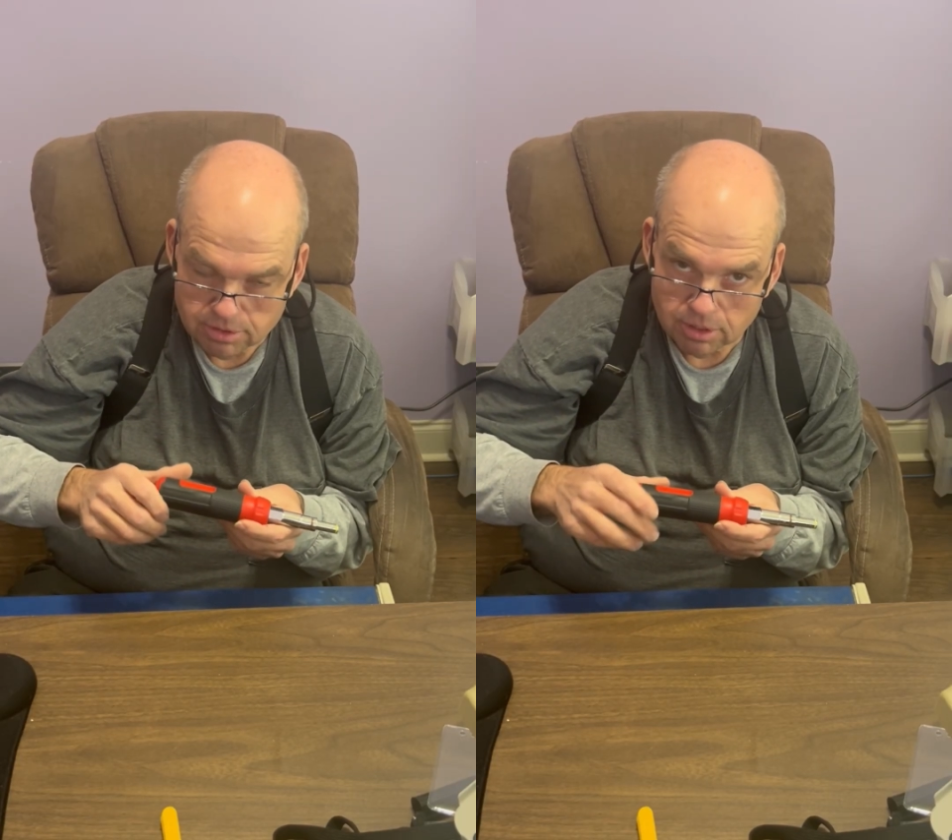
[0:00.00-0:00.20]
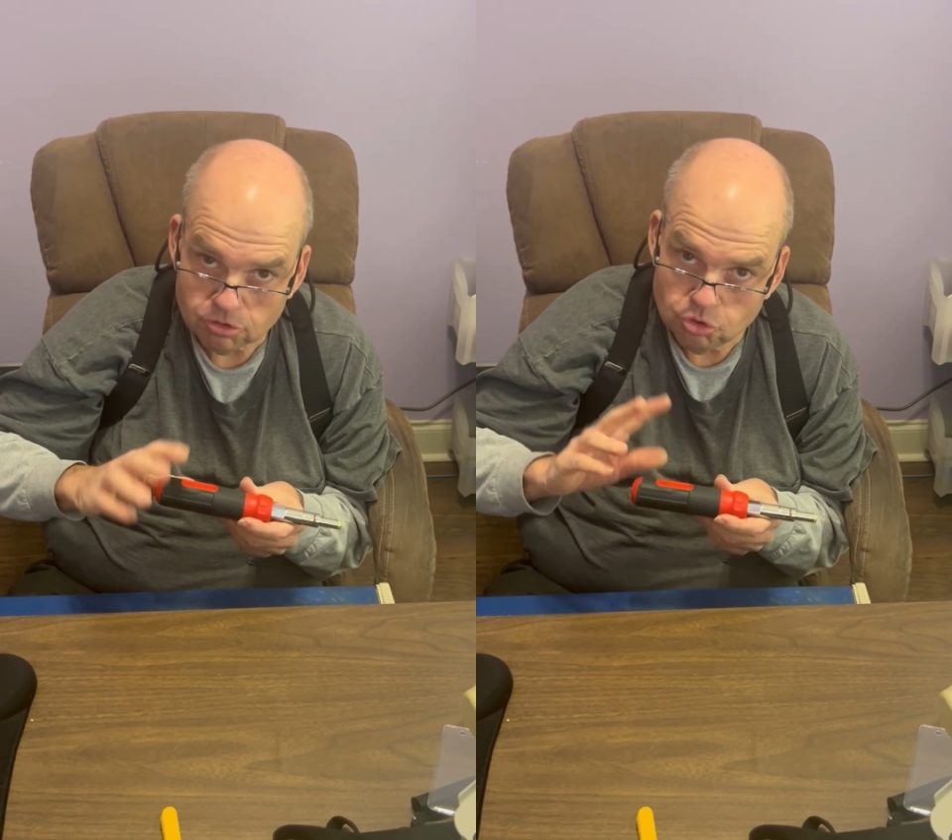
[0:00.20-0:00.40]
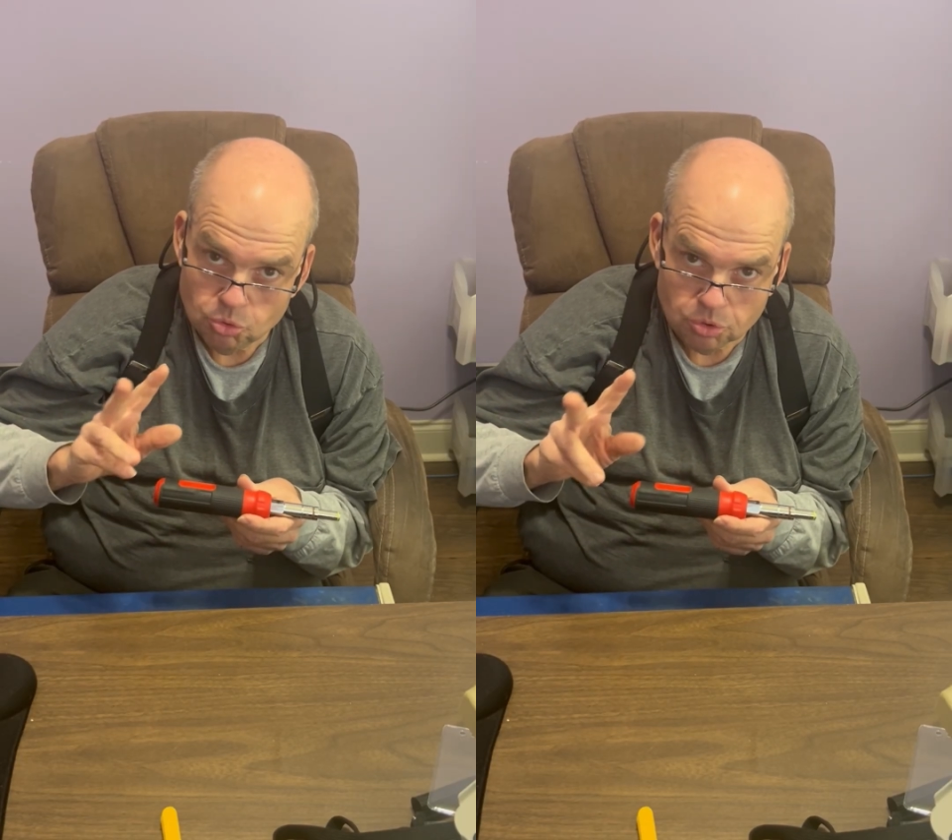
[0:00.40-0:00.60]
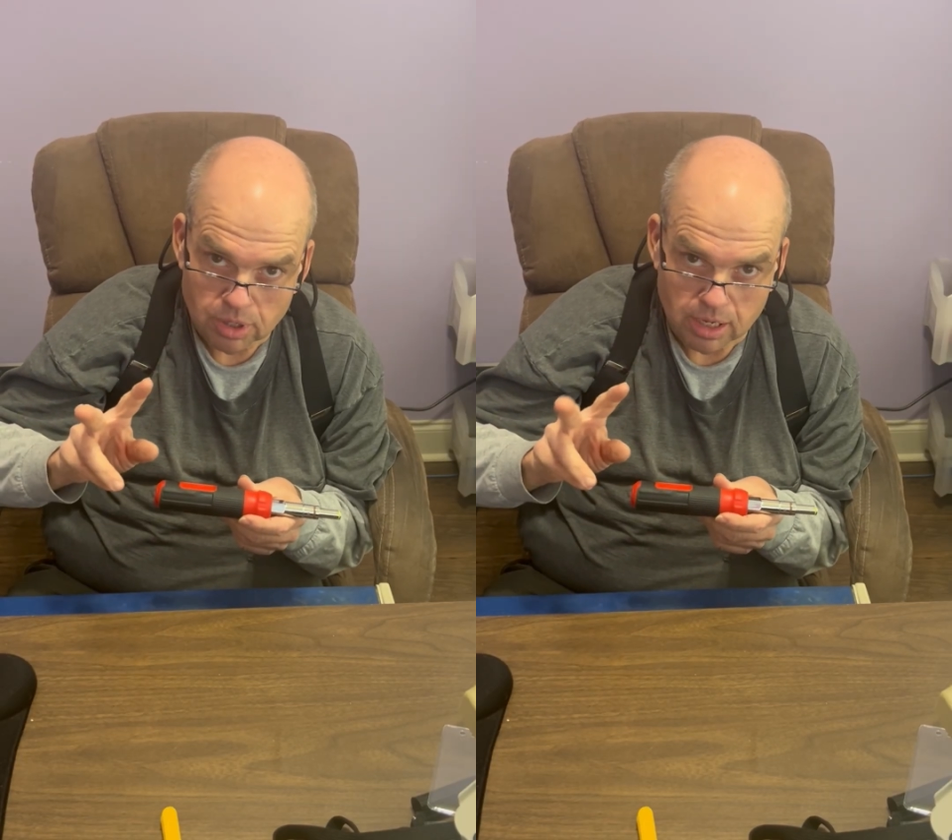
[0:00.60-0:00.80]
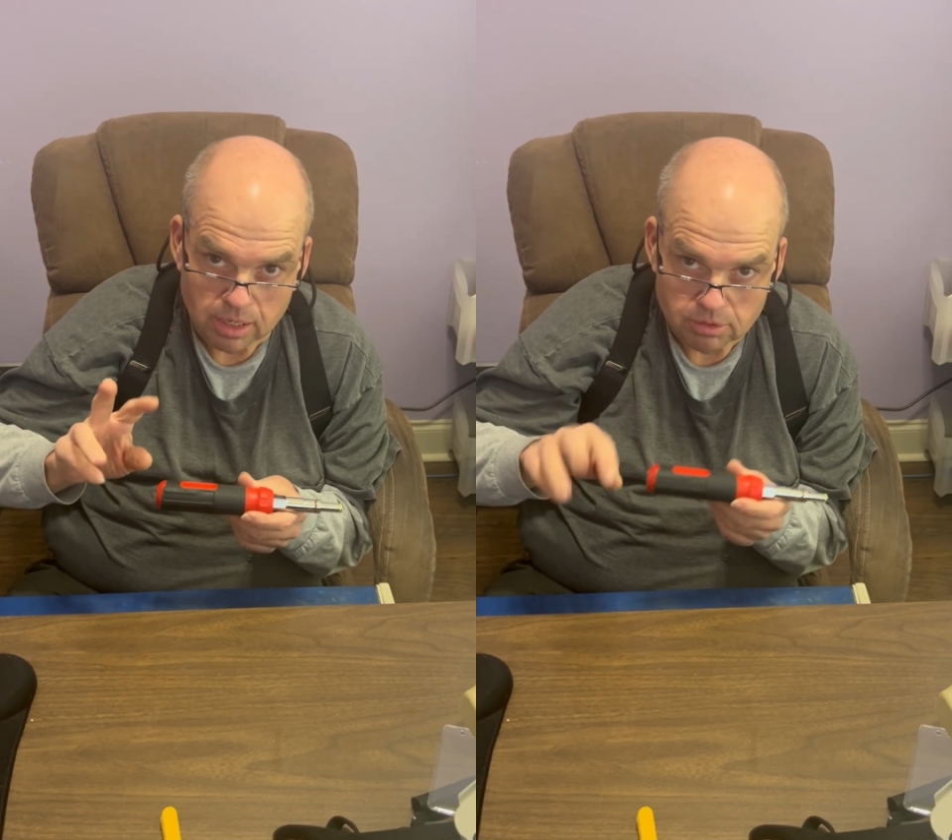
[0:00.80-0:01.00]
to two
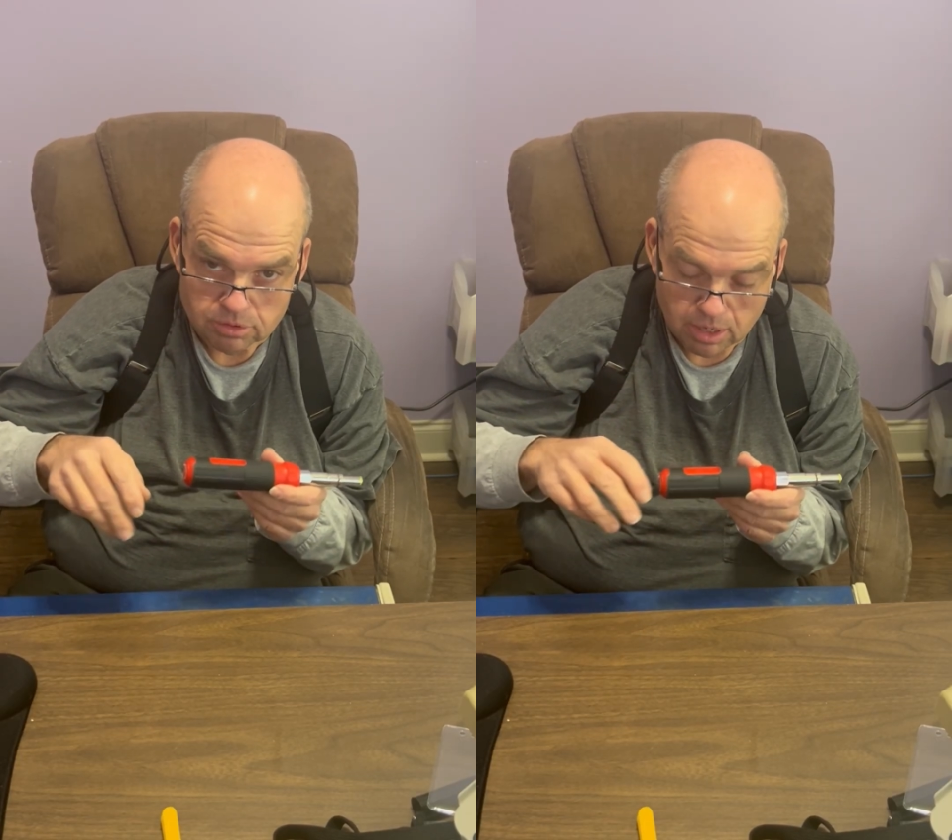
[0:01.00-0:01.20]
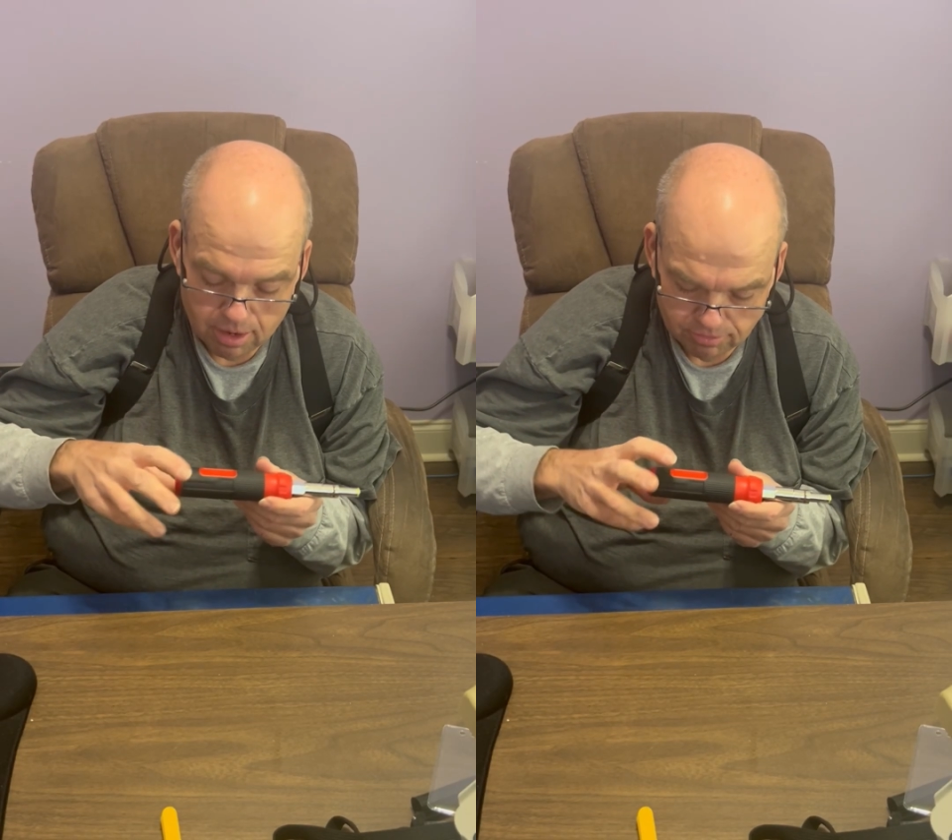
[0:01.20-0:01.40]
things that I've